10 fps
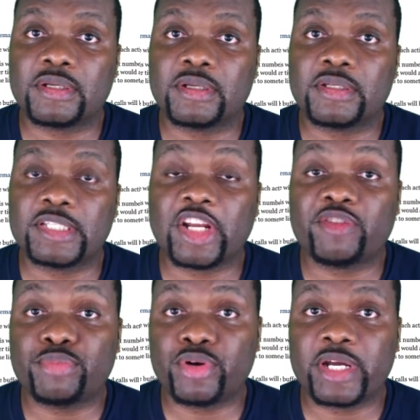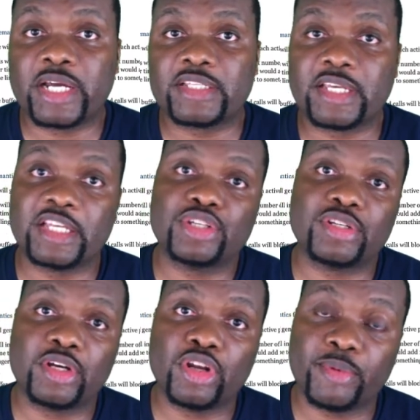set of brokers is
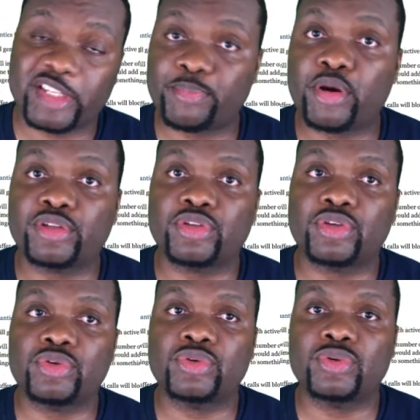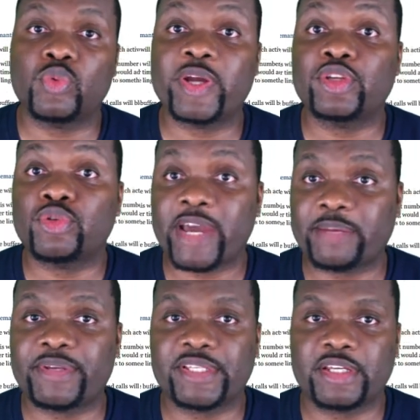going to respond to you when you write
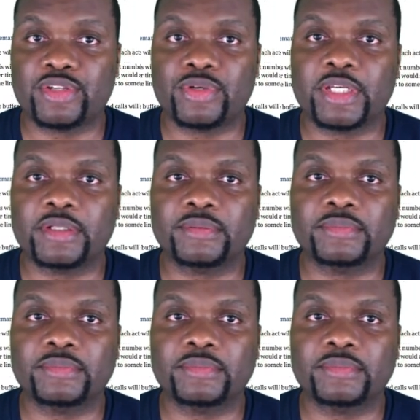message to it.